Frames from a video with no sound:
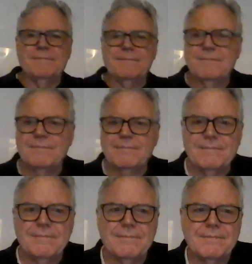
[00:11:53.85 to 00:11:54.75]

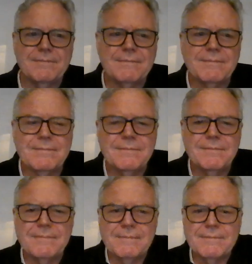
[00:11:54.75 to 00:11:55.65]

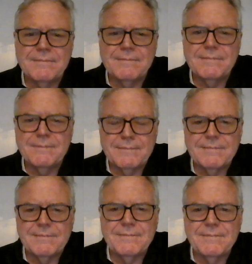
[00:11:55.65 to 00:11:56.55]

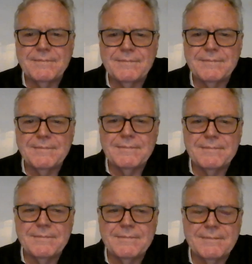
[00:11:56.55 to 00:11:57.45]

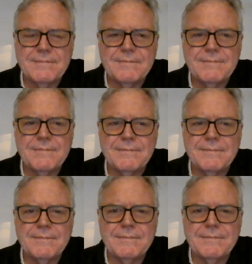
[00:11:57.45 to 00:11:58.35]

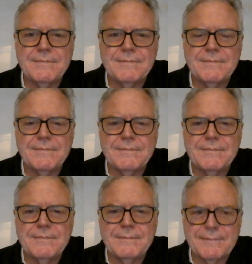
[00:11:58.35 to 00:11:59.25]

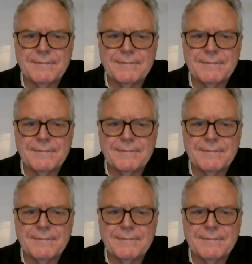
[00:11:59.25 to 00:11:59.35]
This person isn't speaking.